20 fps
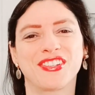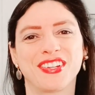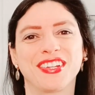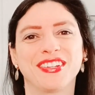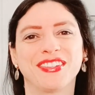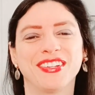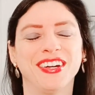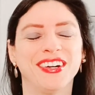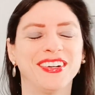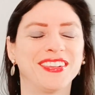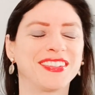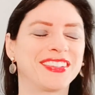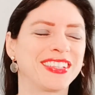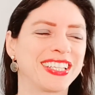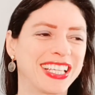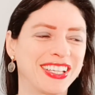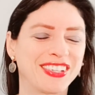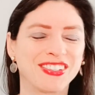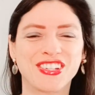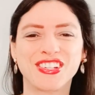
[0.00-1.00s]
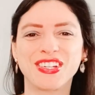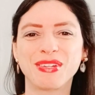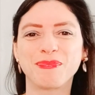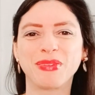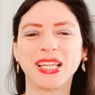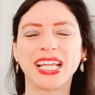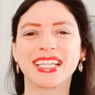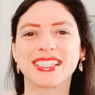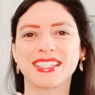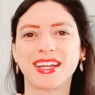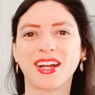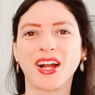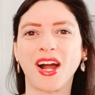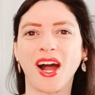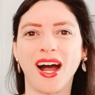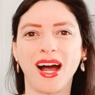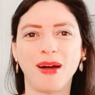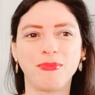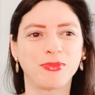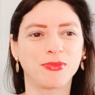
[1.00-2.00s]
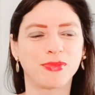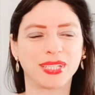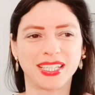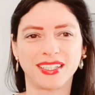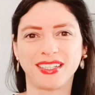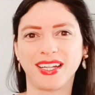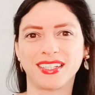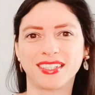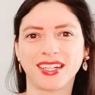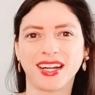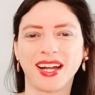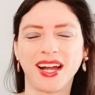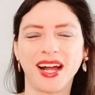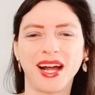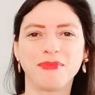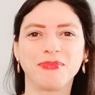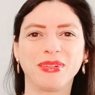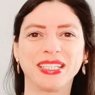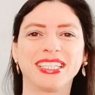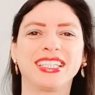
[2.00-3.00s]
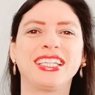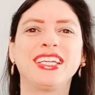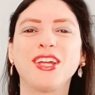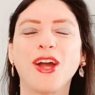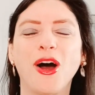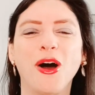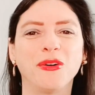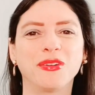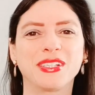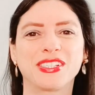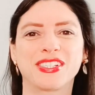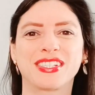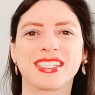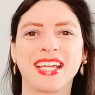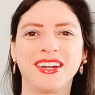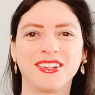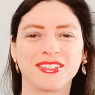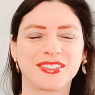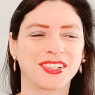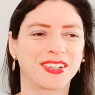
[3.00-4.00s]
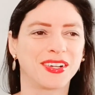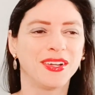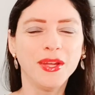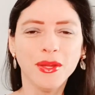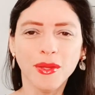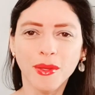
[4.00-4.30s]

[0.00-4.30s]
You know, she plays a cop with another cop and he always tells her,